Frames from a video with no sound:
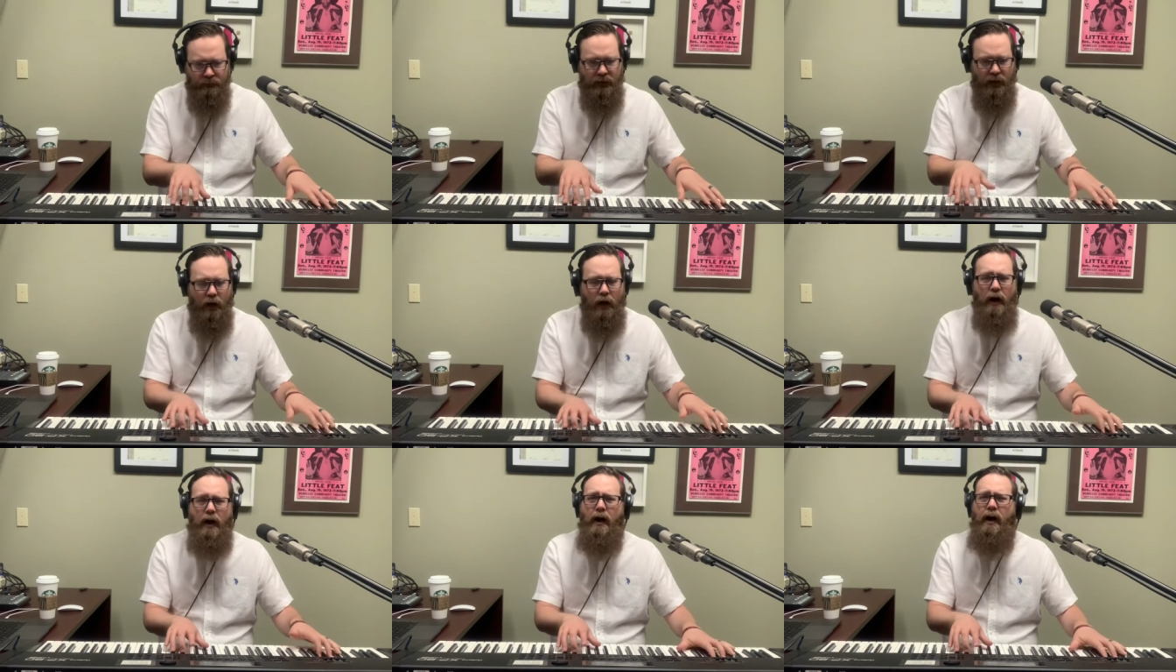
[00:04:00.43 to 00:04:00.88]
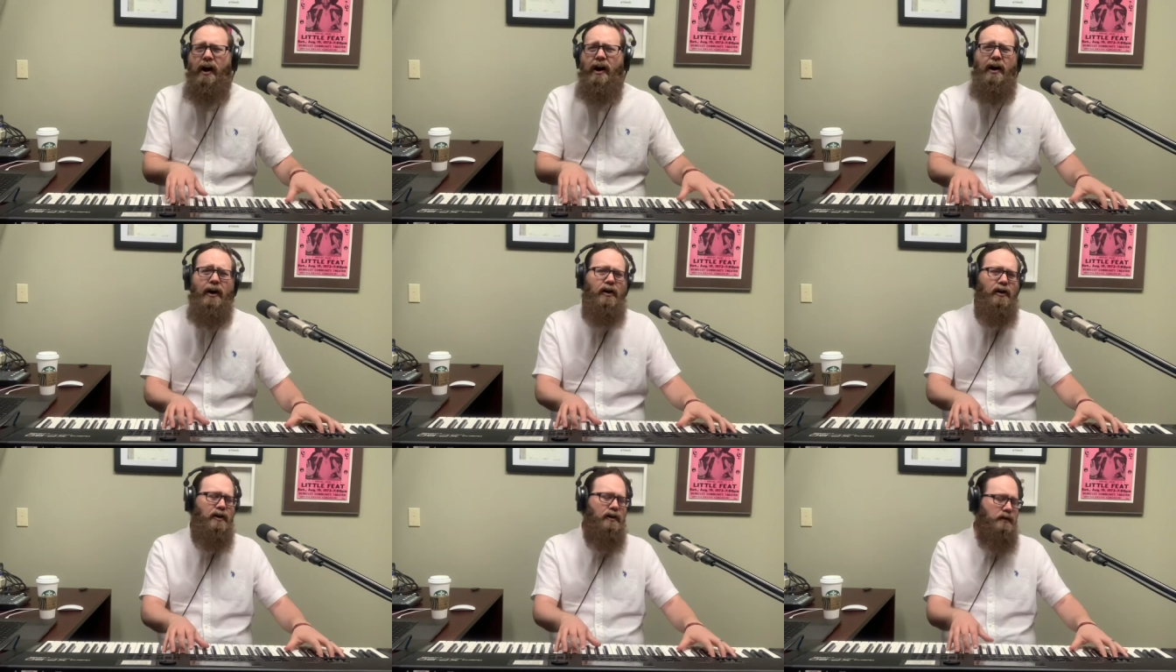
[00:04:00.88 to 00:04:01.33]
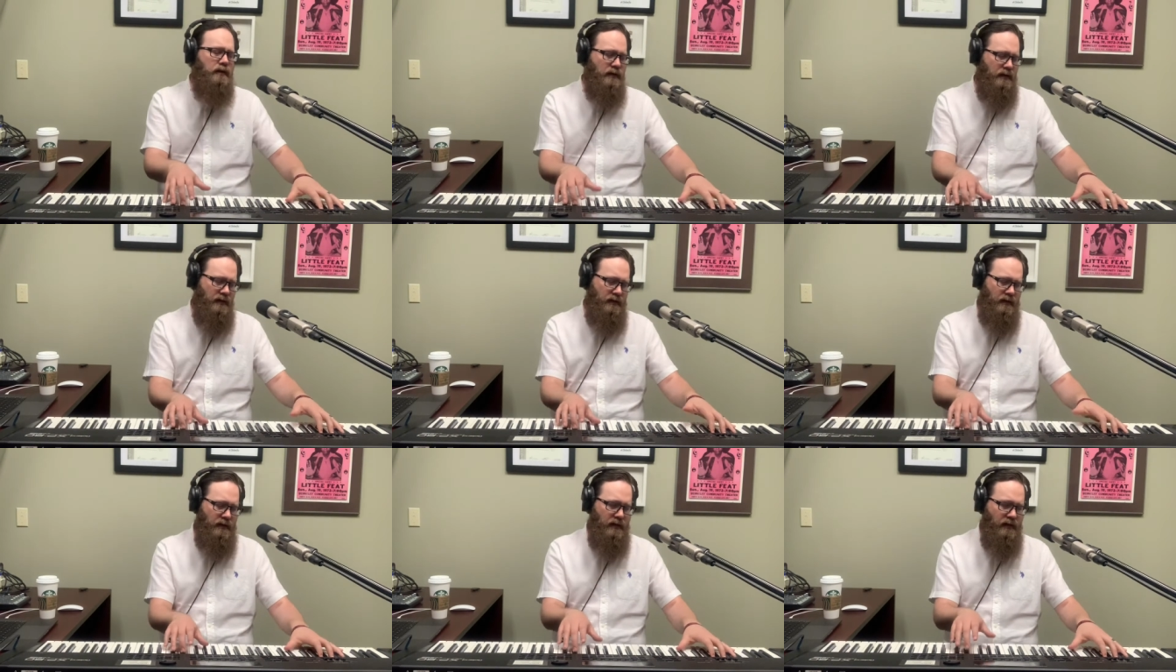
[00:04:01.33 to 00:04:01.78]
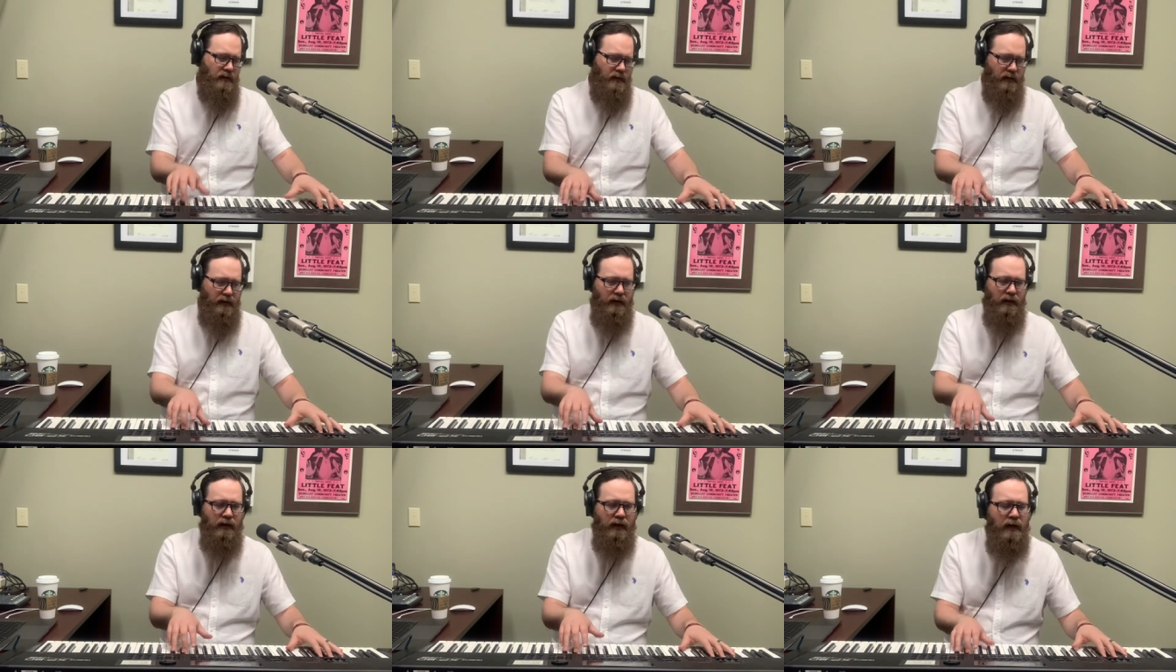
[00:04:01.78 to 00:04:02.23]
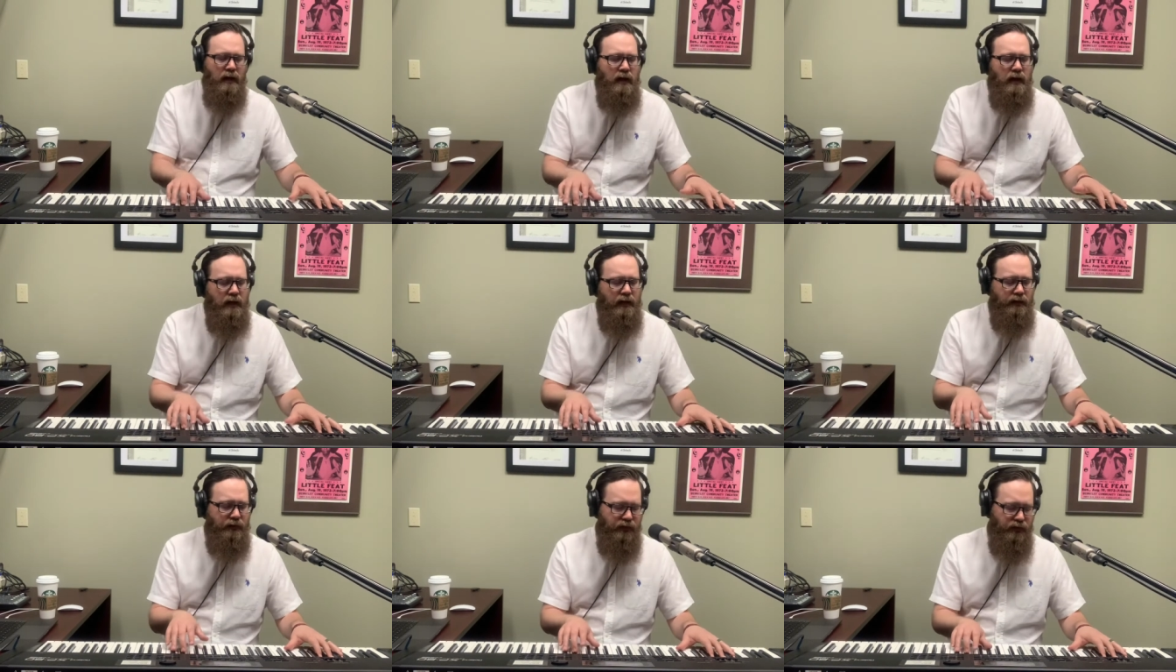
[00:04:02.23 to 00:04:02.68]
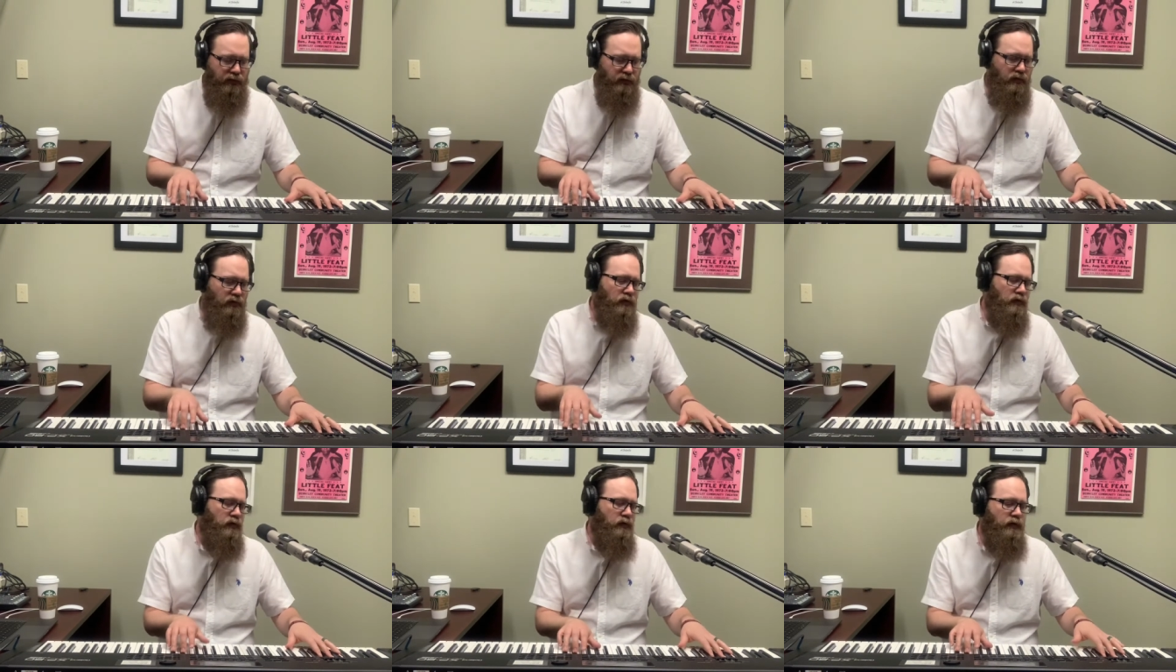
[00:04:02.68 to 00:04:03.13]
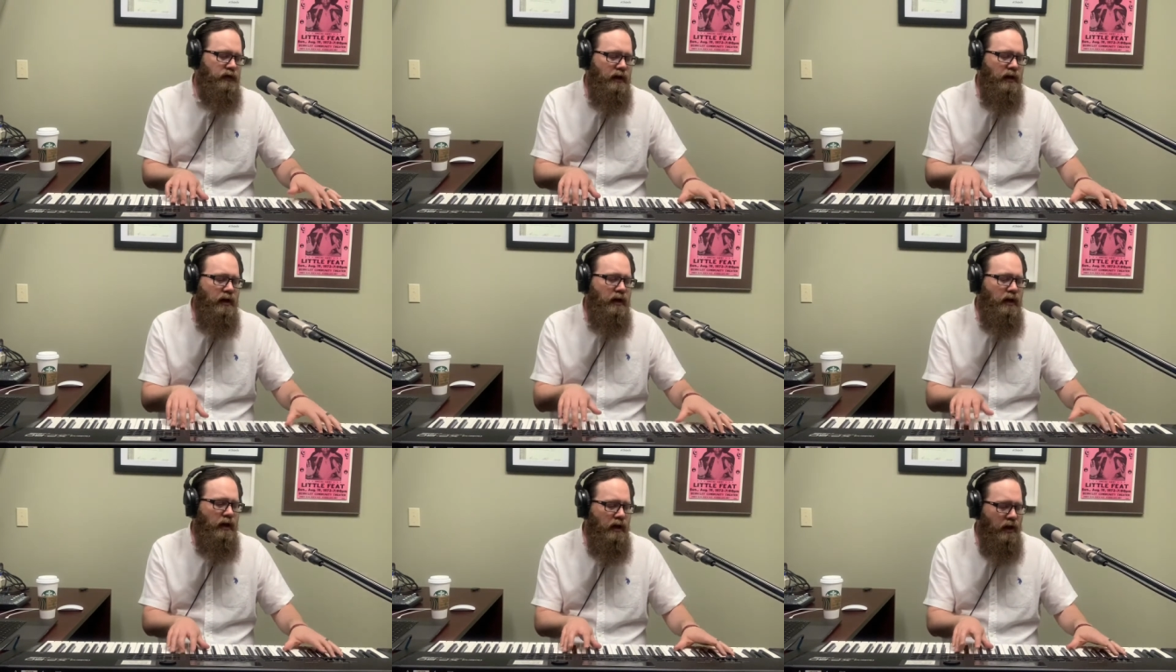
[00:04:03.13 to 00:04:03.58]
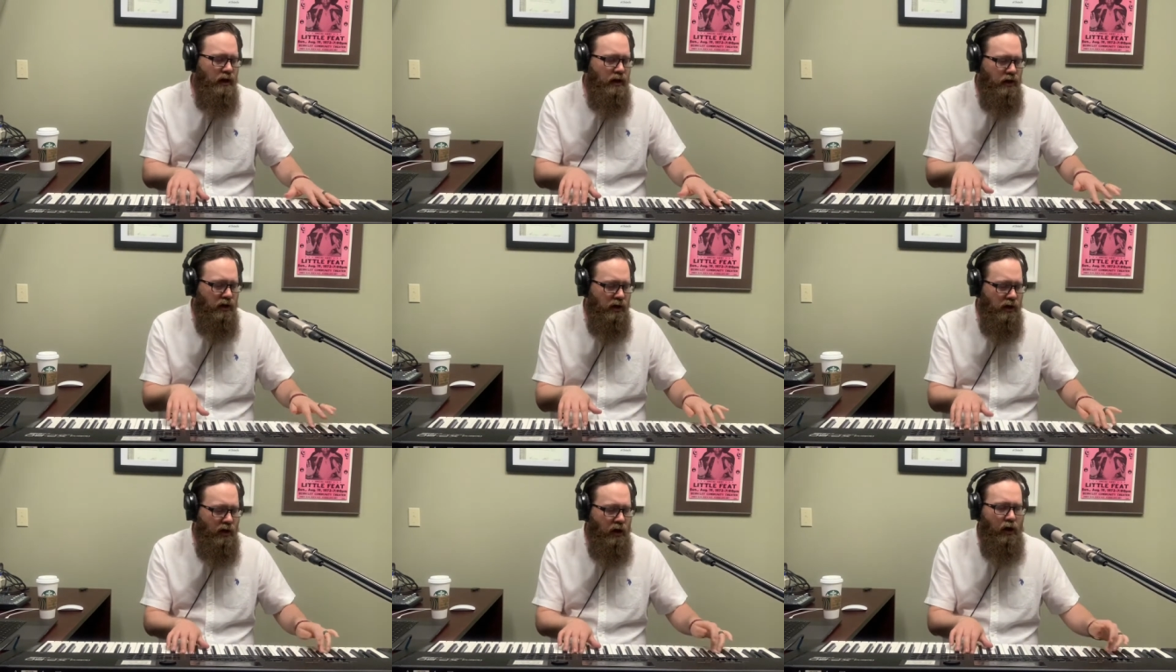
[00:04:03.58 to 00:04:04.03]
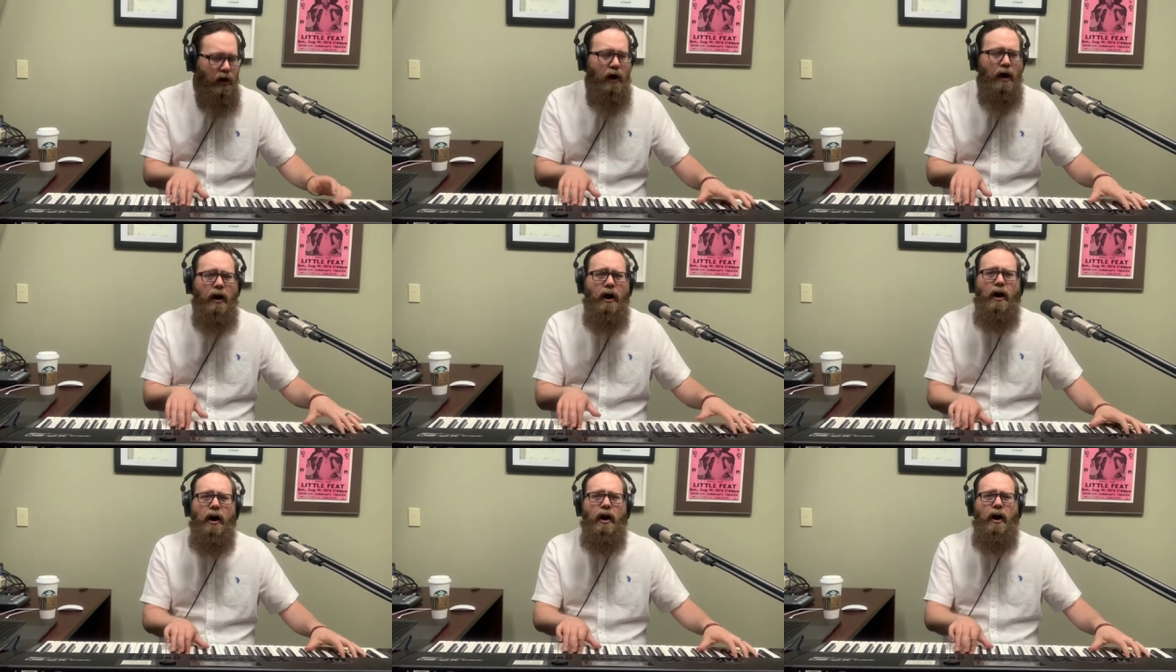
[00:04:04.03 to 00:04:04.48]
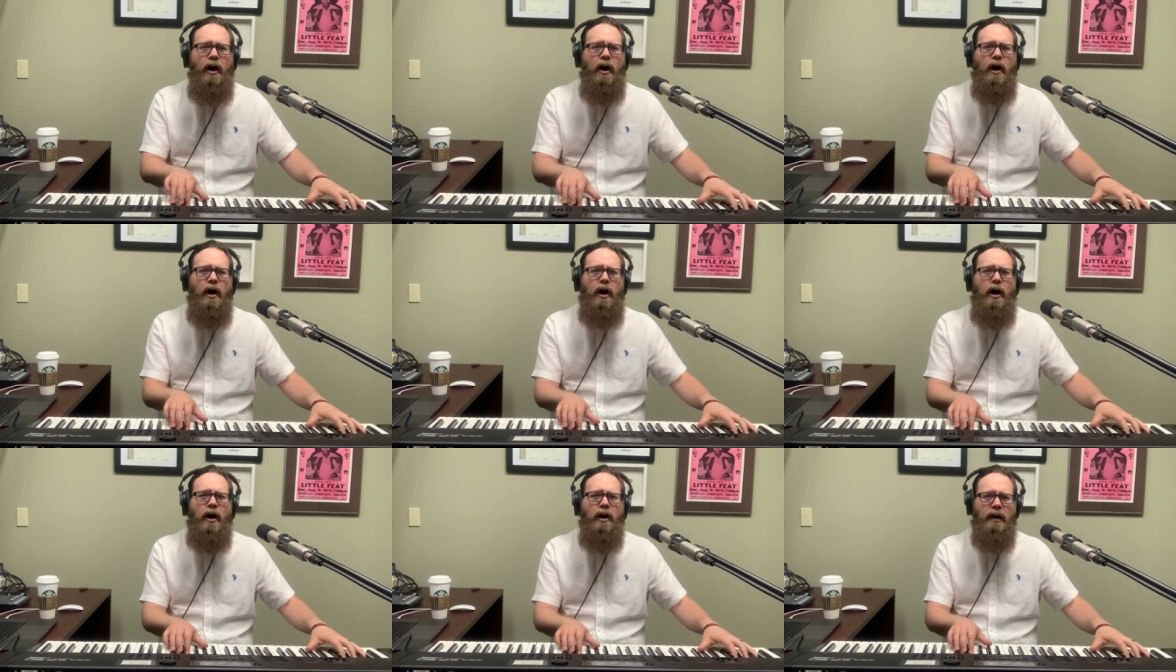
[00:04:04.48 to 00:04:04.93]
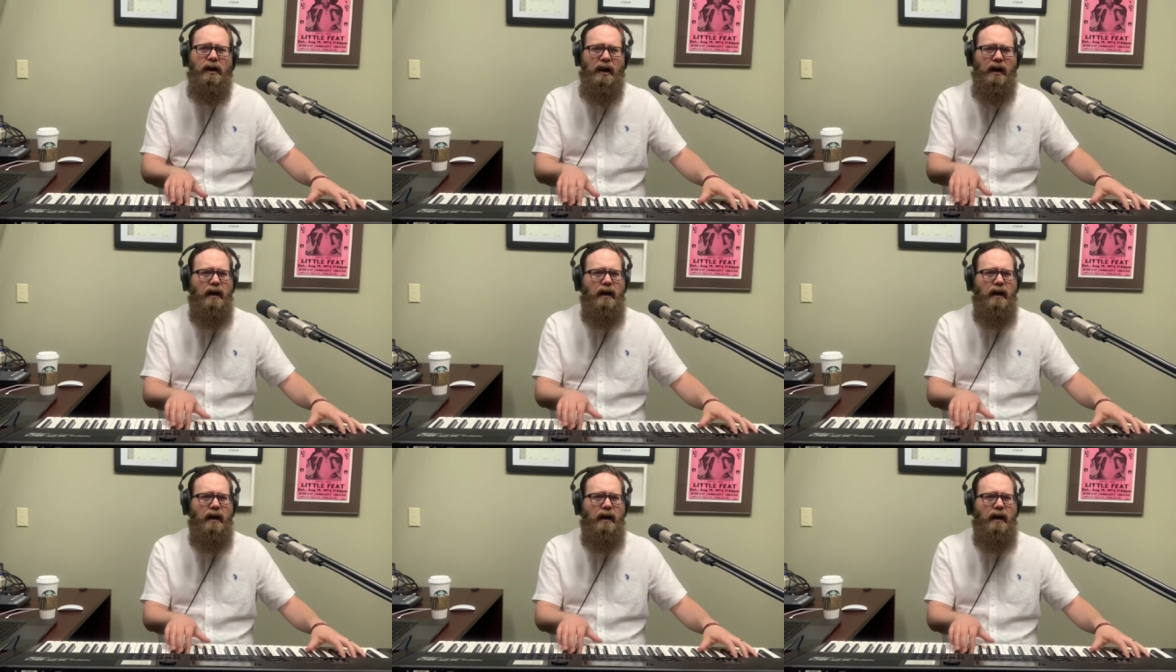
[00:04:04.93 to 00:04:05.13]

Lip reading: Oh, and through it all,